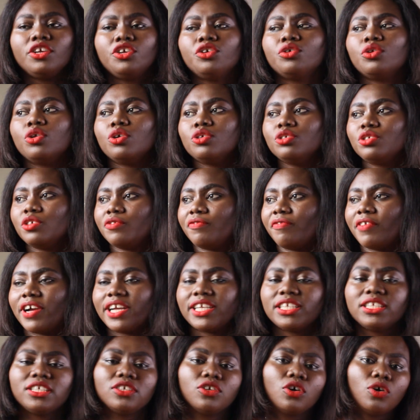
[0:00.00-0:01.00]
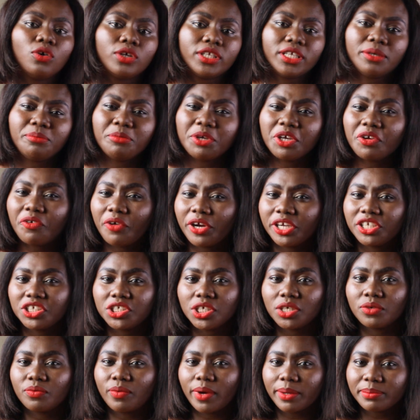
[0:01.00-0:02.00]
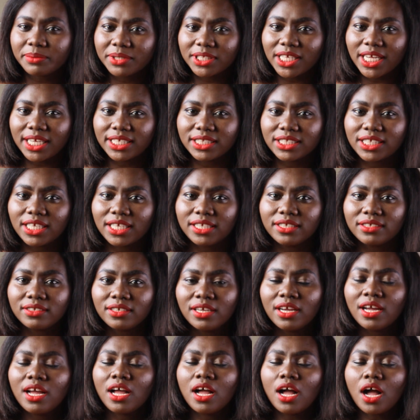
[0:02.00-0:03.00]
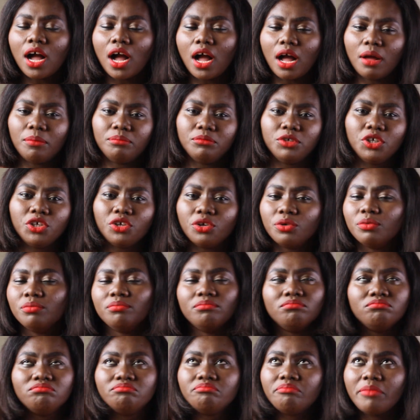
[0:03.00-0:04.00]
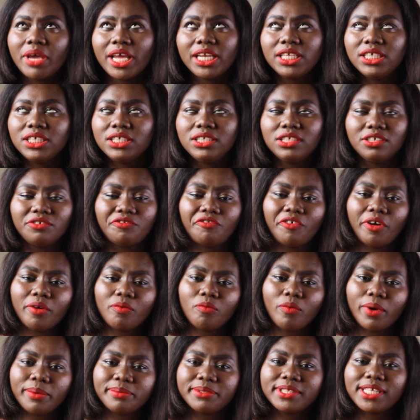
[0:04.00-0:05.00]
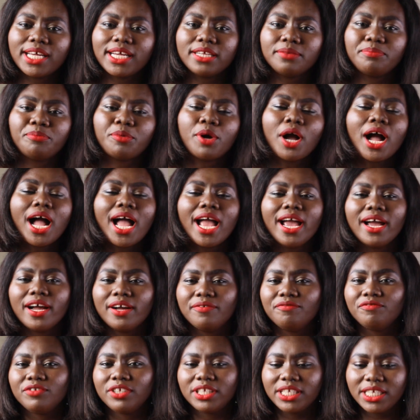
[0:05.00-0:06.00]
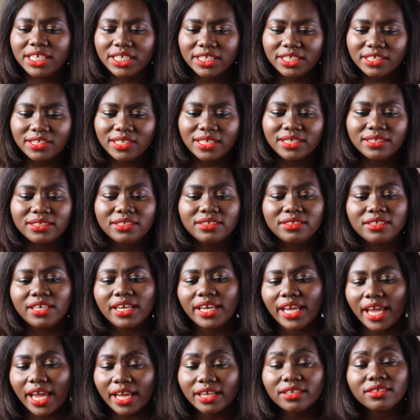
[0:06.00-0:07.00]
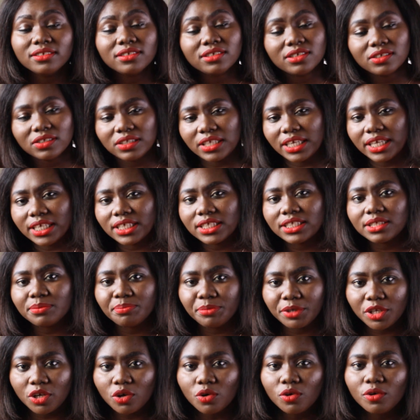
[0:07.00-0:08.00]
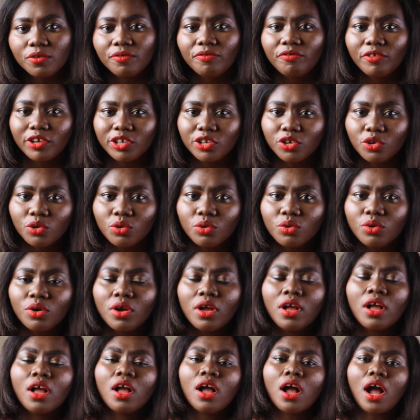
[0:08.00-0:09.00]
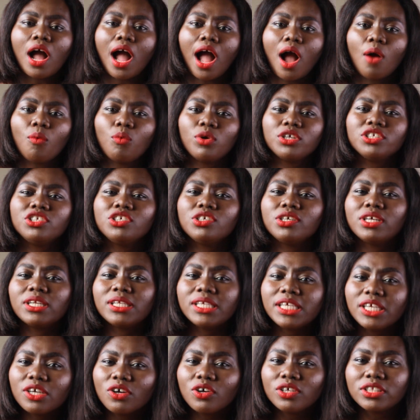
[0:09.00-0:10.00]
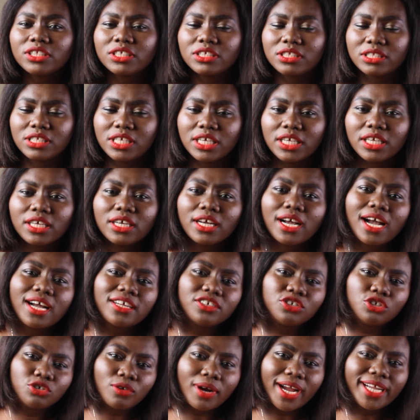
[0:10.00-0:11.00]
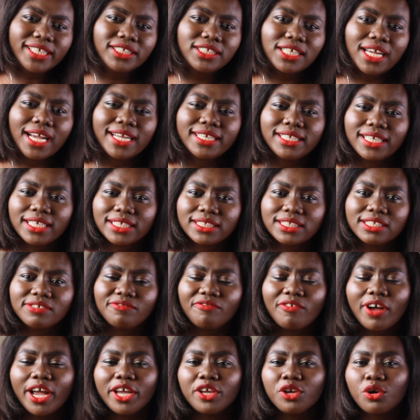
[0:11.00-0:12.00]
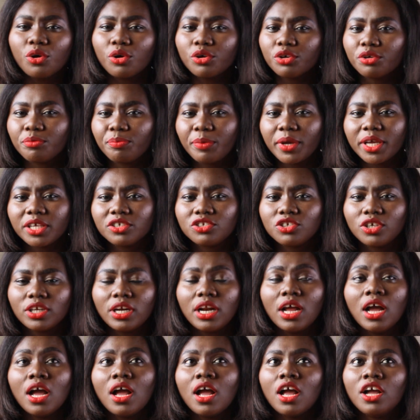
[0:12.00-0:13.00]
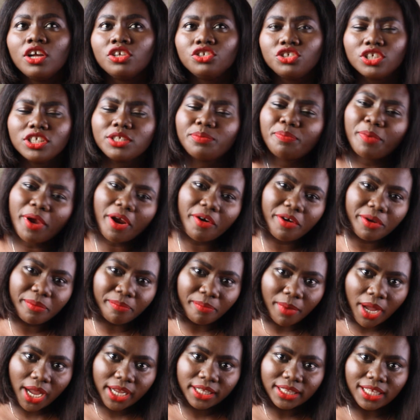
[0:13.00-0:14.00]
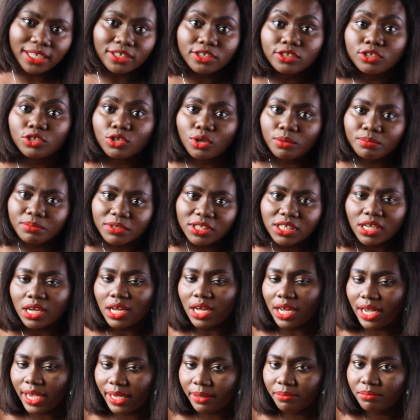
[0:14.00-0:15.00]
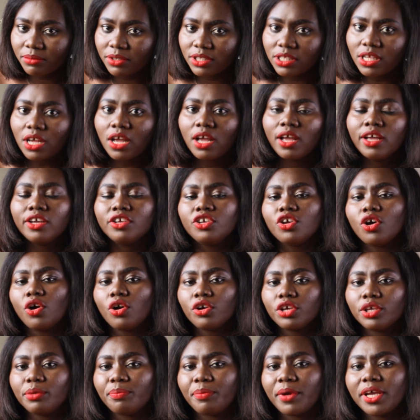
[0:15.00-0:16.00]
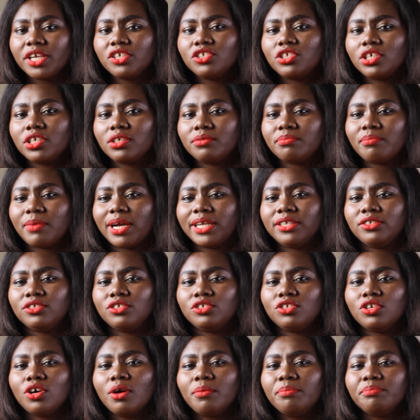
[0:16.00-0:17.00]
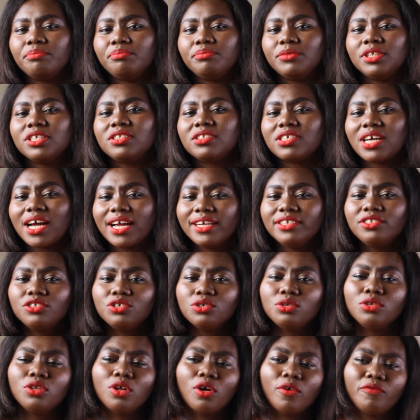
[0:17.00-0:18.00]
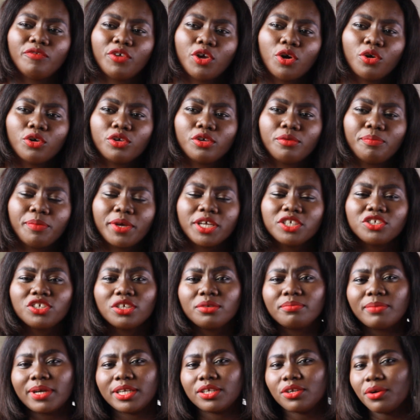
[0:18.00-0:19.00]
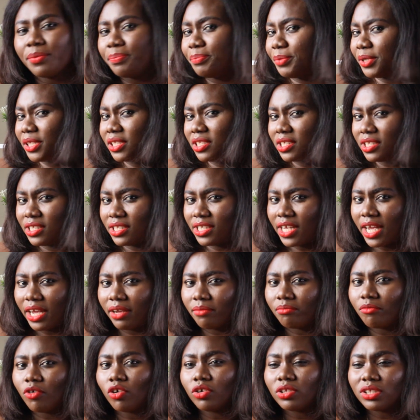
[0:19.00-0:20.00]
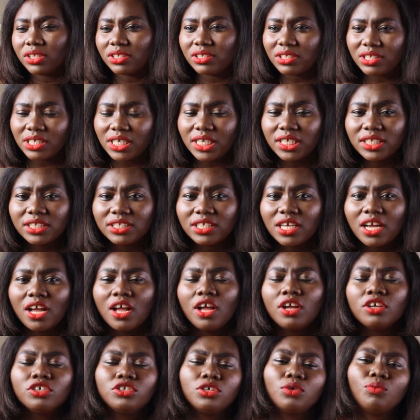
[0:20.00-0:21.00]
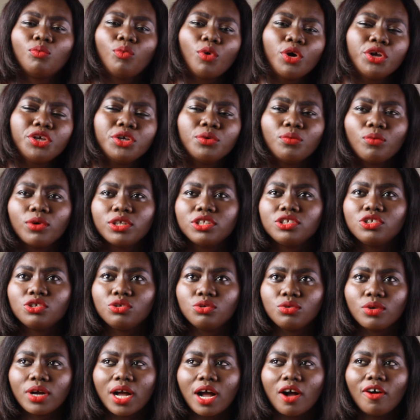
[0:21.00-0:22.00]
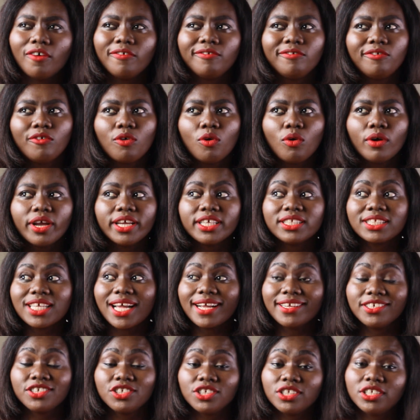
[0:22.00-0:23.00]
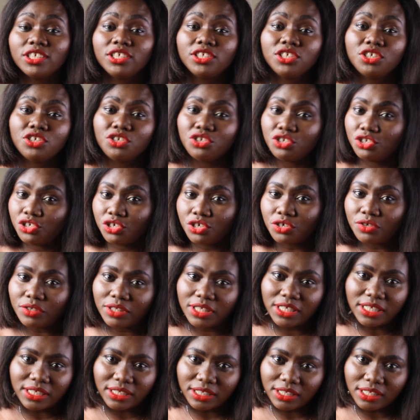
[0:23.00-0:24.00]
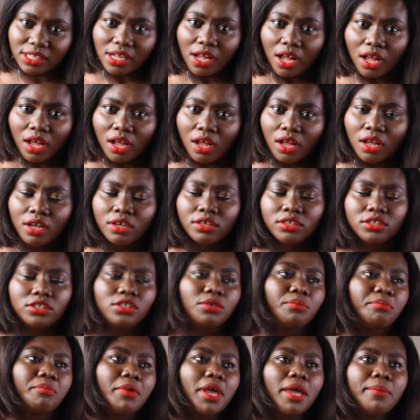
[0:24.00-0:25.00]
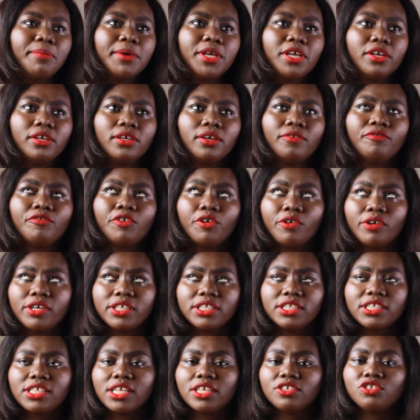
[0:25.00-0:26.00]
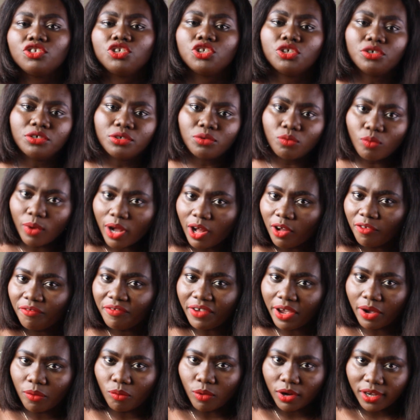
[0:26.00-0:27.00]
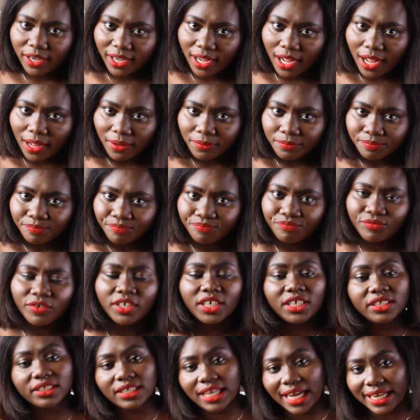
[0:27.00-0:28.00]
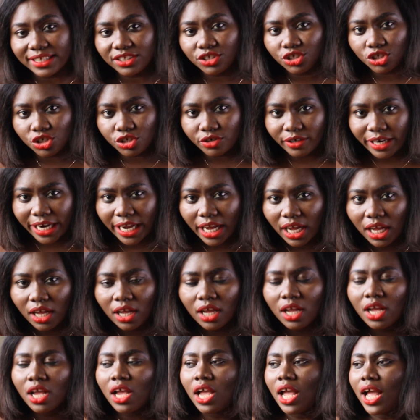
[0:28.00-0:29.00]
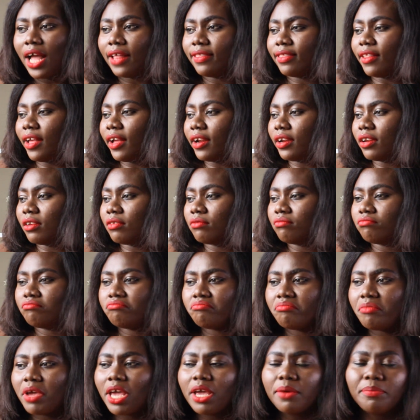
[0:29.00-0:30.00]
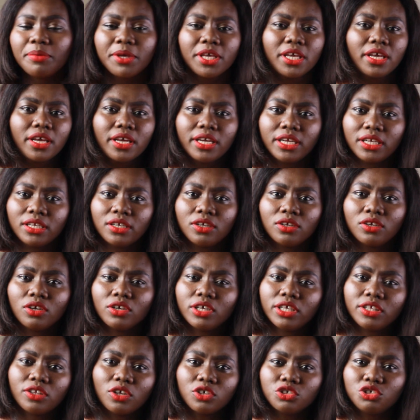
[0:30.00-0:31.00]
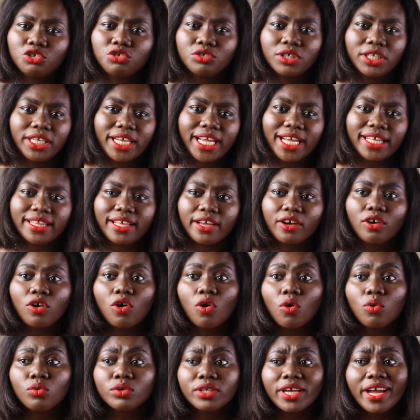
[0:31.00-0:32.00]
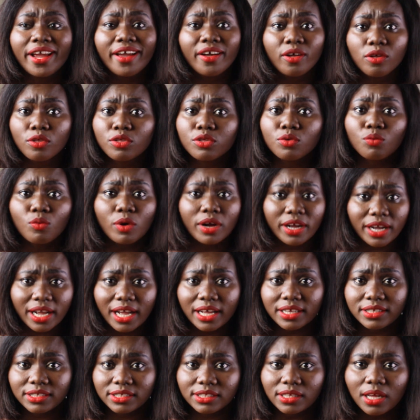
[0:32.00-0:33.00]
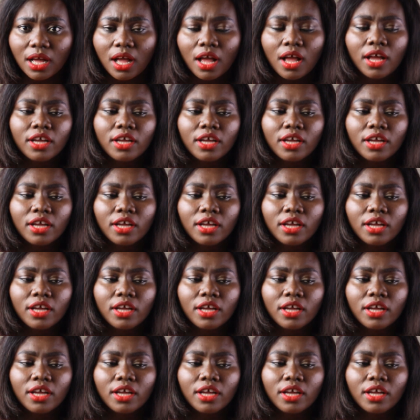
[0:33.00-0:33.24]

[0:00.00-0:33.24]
You'll also find it on immigration websites and you know, many different websites. But I have listed again the links below for you. Once you click on the link, try to identify your occupation. Just bear in mind that sometimes your occupation might not, the title of your occupation might not be the same on the list. So what you want to look out for is actually the duties. So maybe, for instance, you're a welfare worker, in Nigeria, and then maybe in Australia they're called health workers.